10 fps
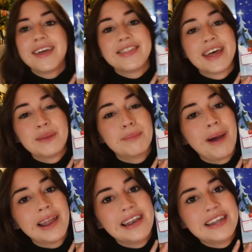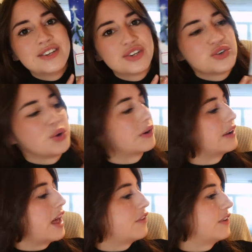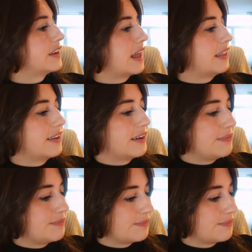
And then my Lindt chocolate advent Calendar.